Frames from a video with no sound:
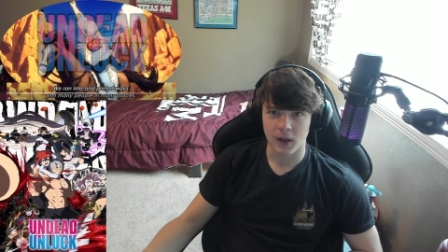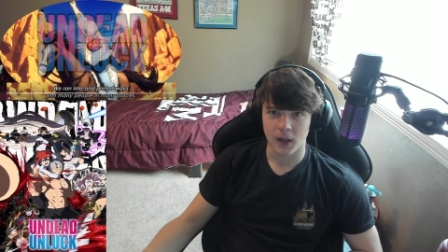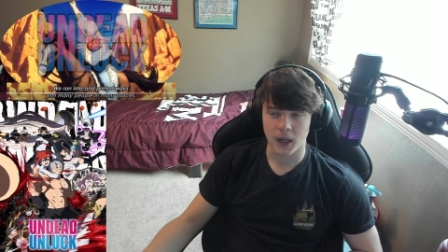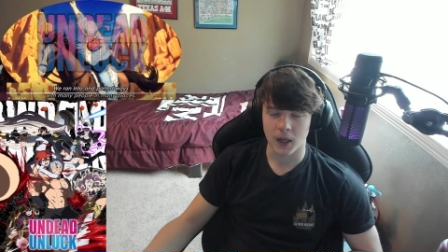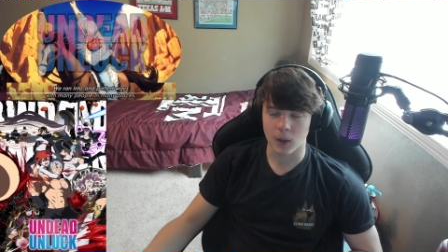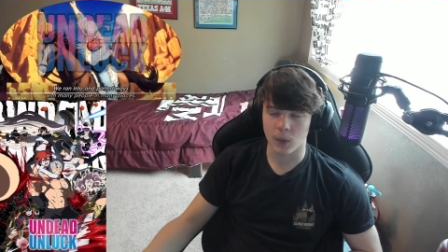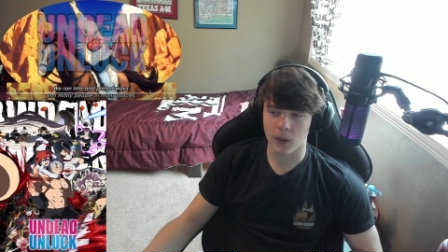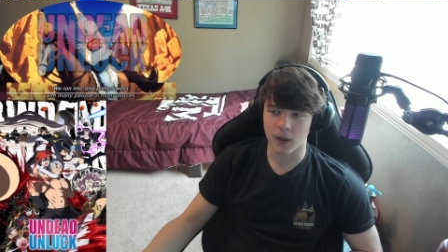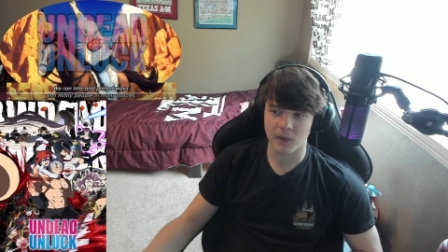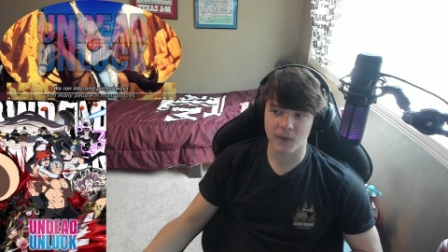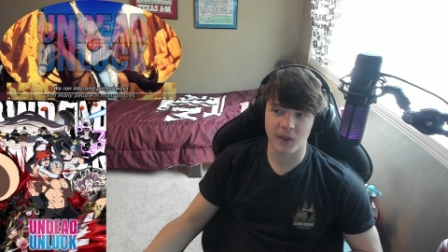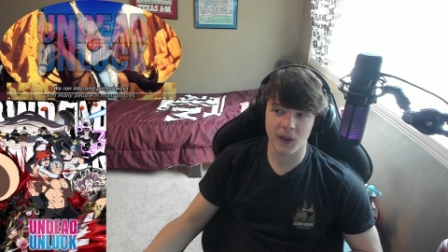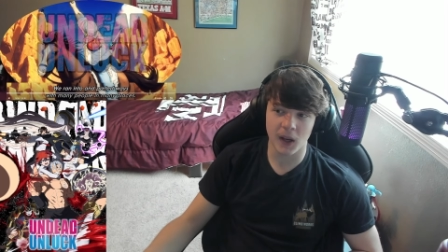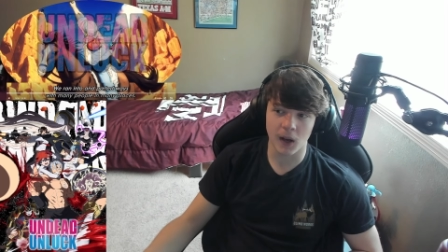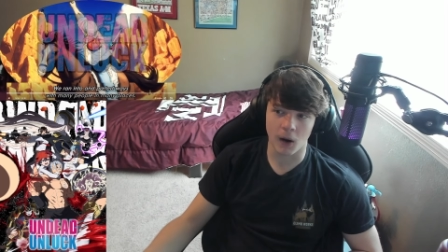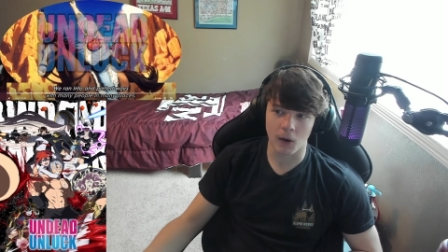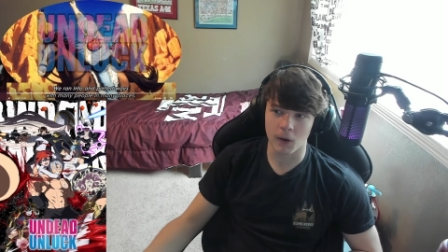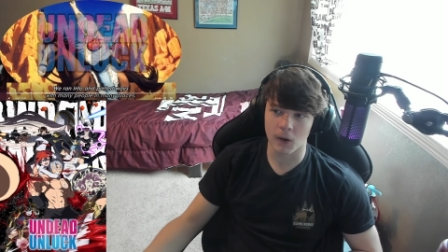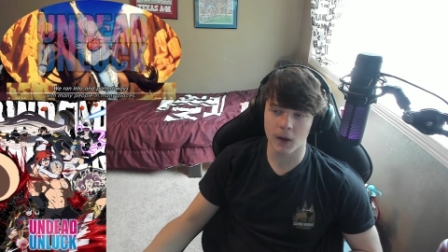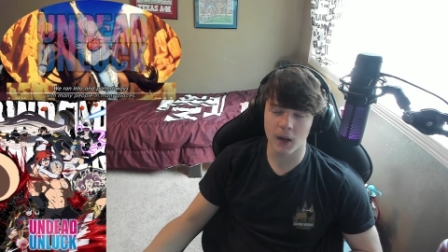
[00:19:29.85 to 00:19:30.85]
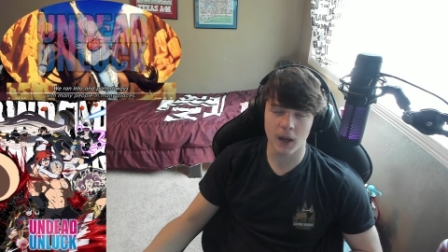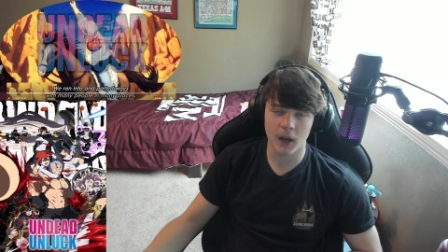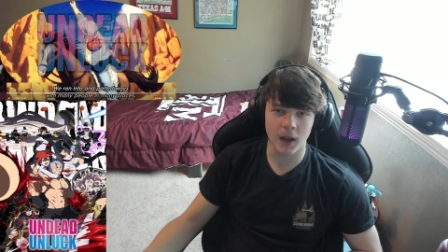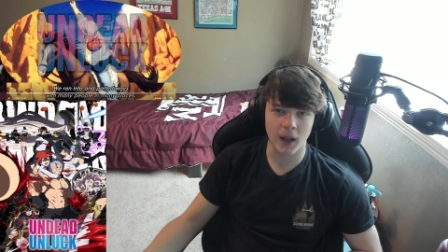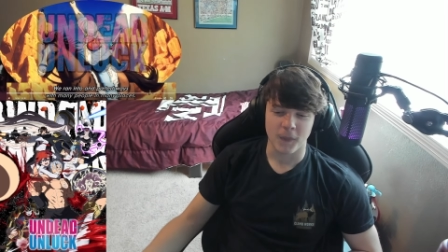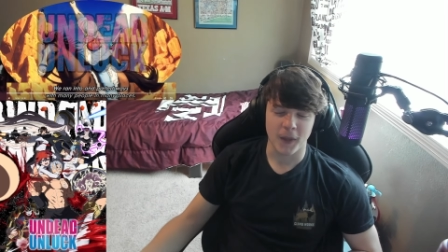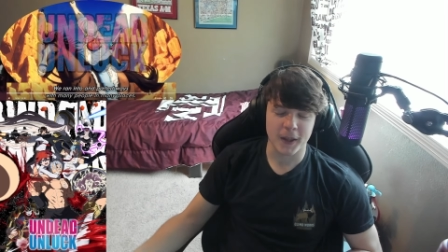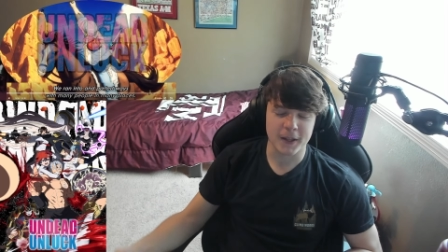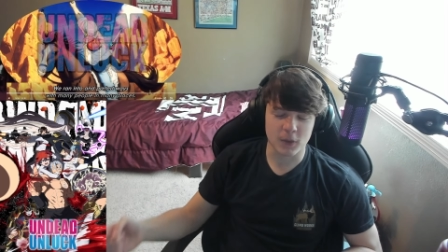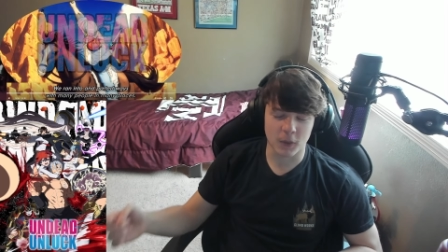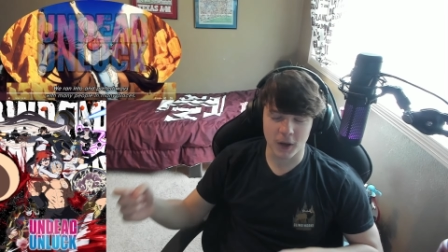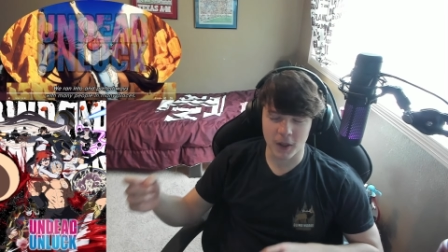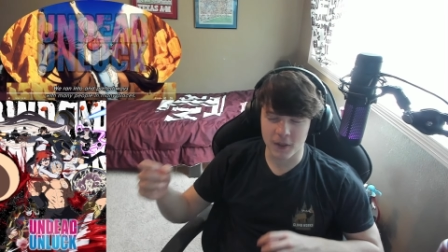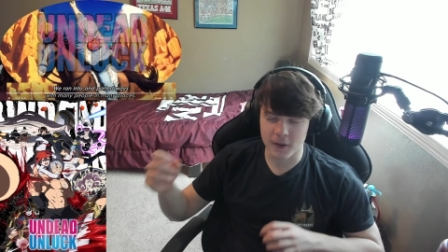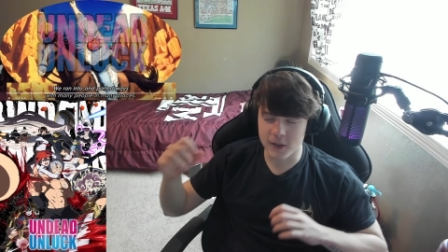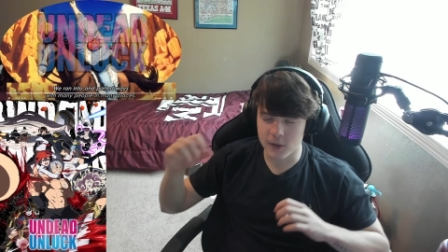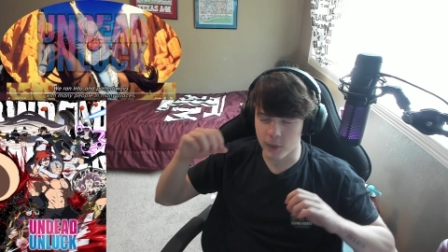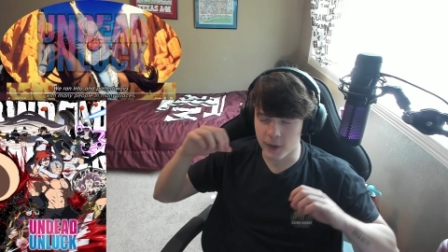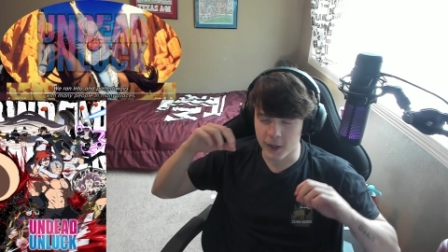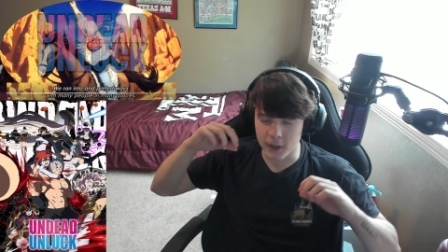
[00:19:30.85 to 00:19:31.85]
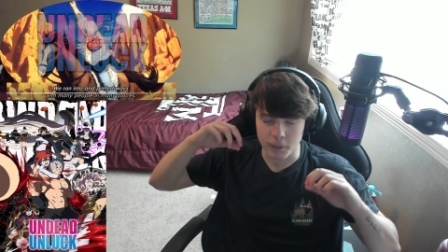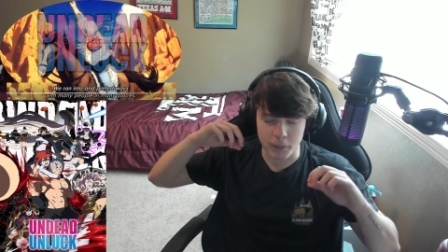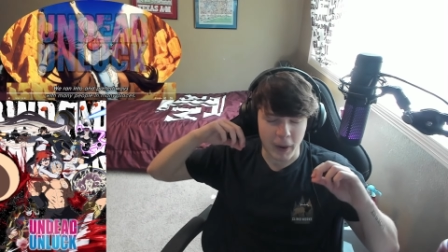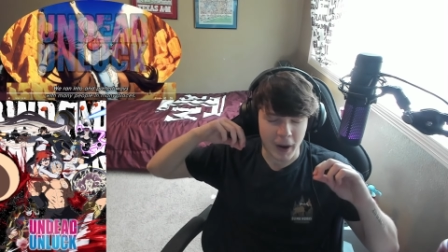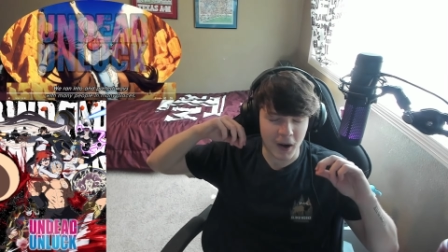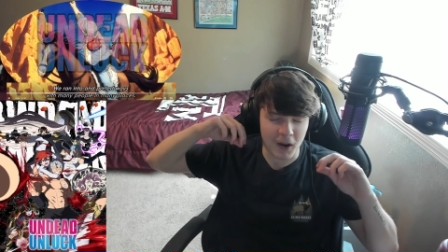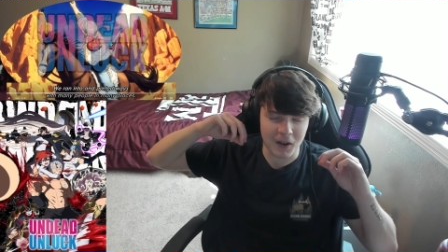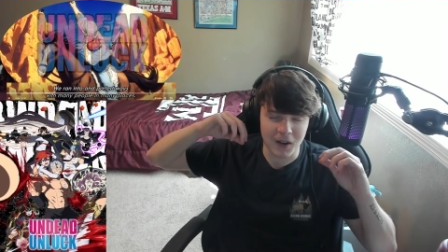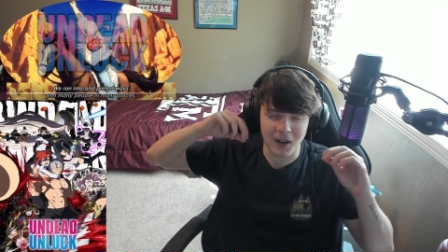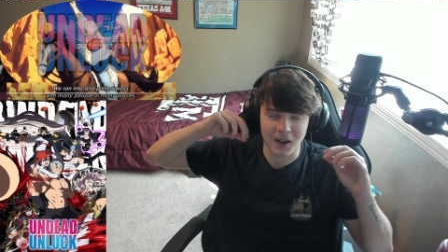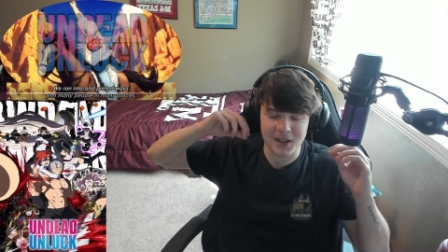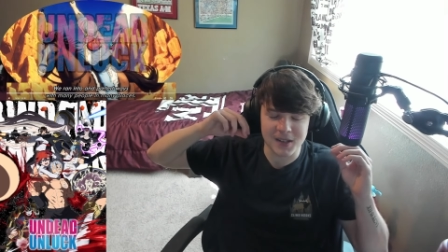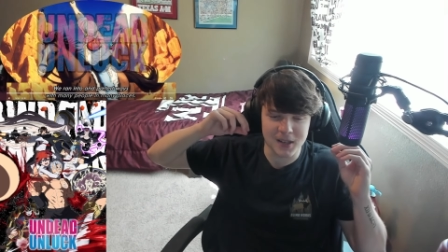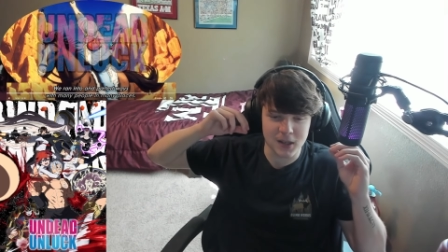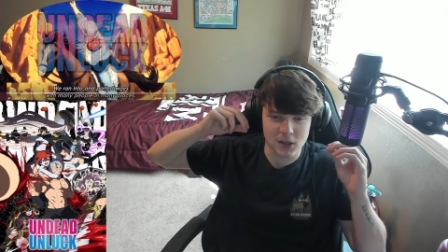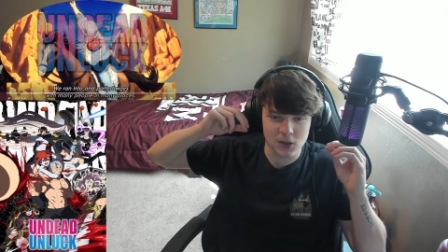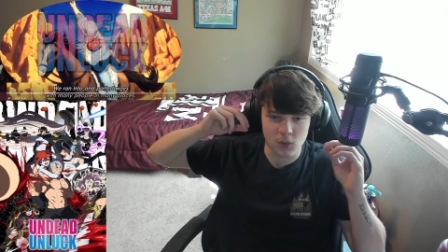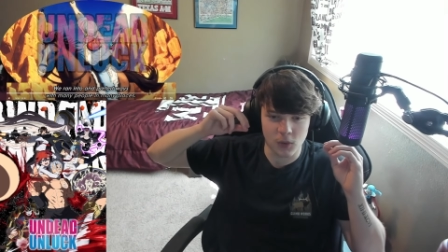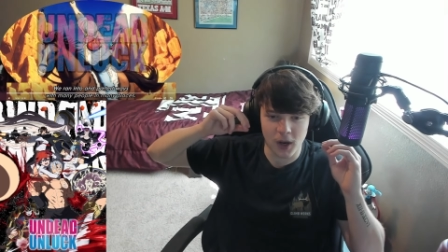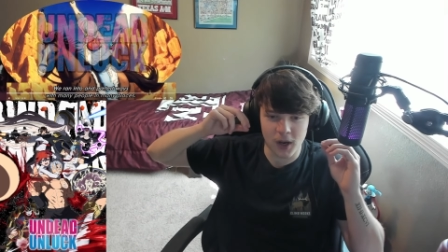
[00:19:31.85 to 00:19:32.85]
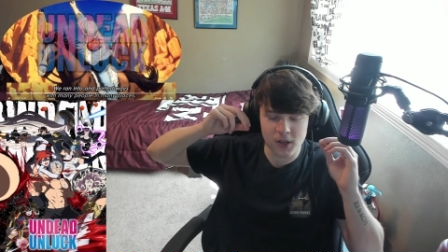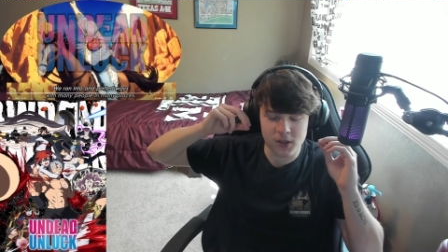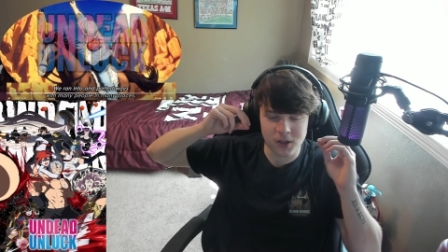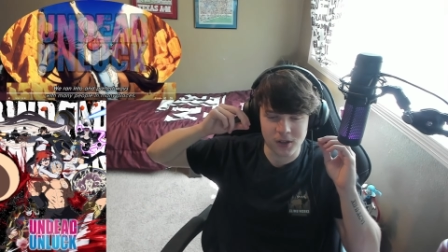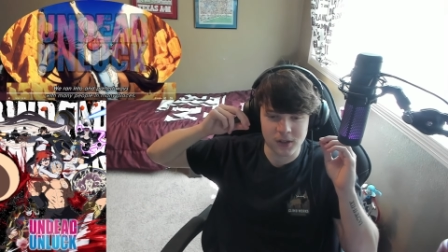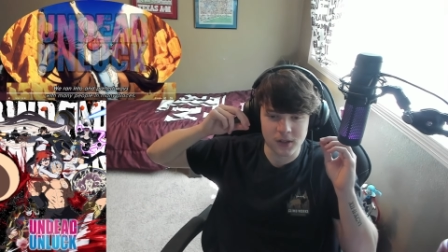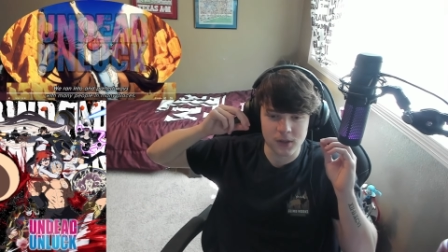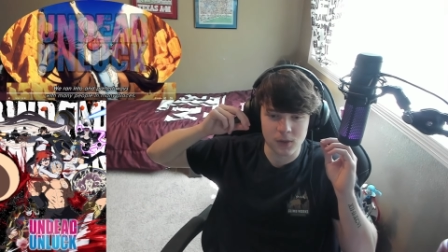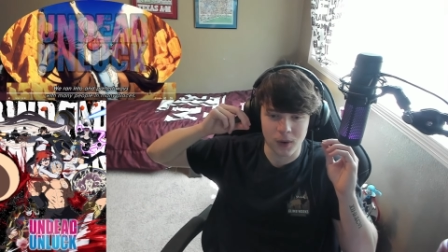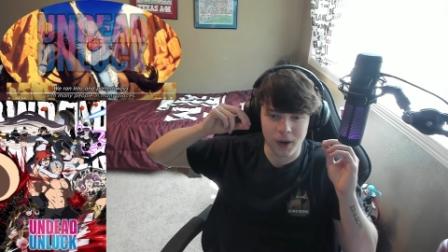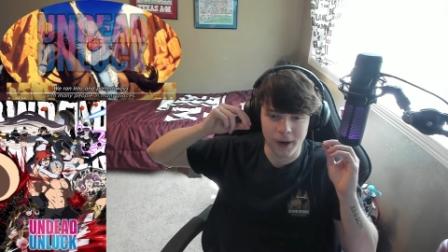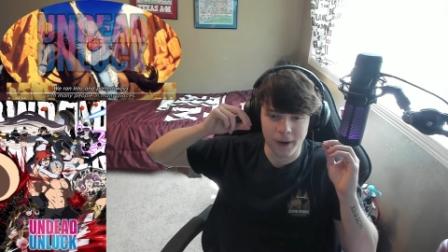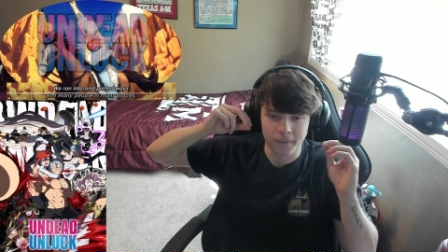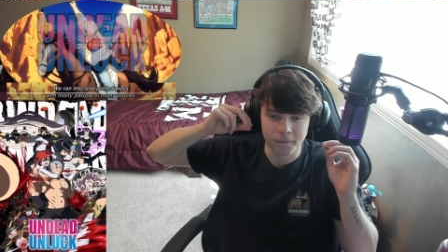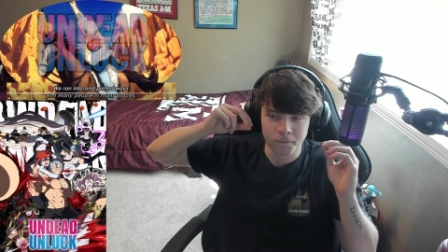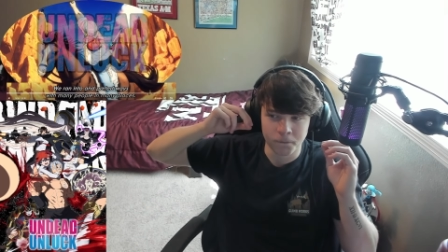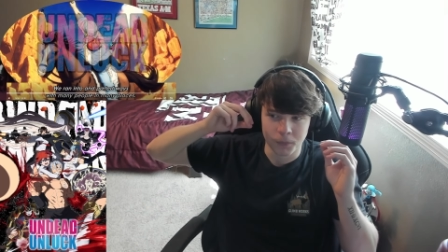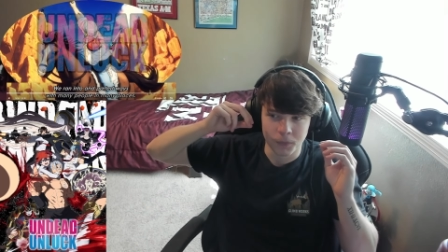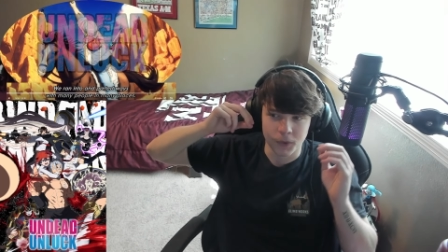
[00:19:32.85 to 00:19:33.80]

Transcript: Like, what if he already. It's one of those weird paradox situations where